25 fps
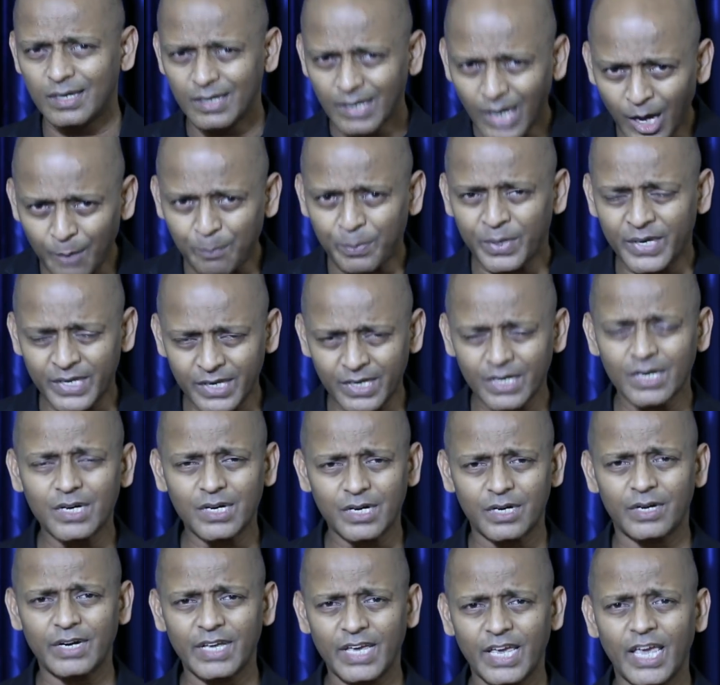
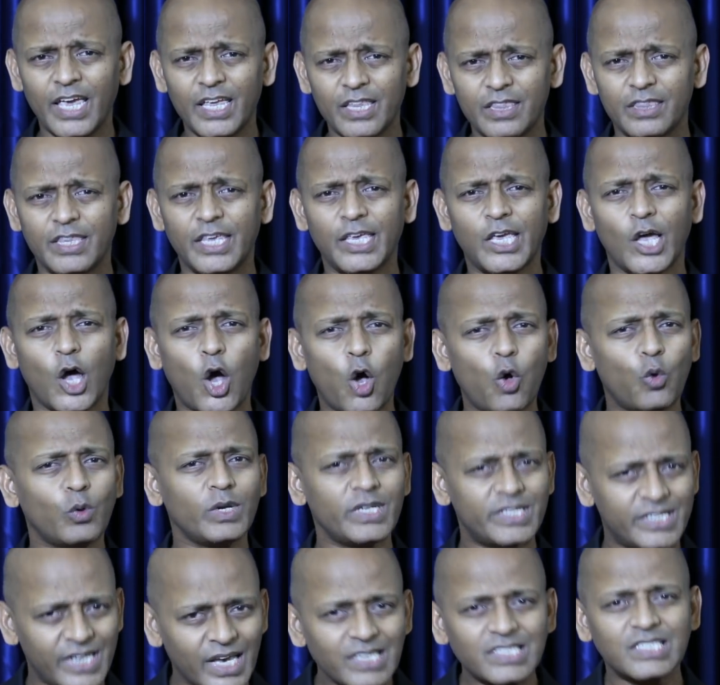appear in the
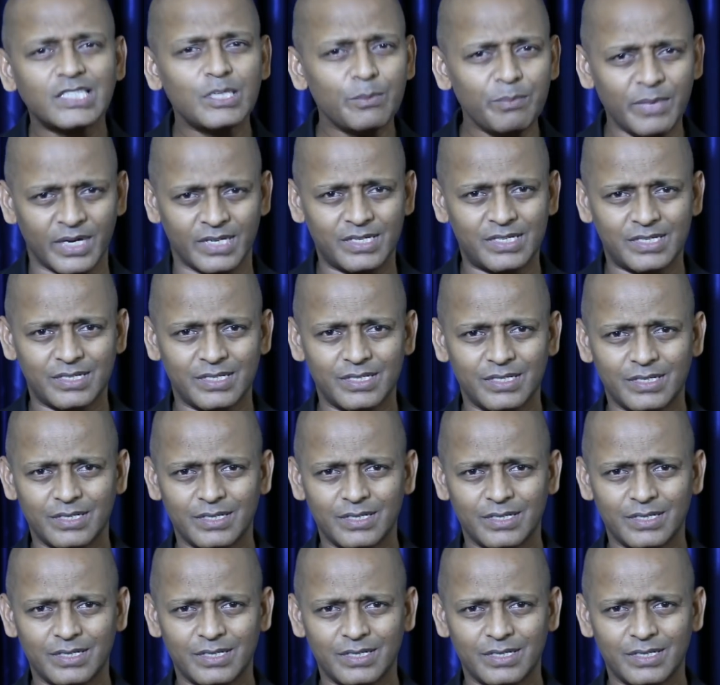Old Testament.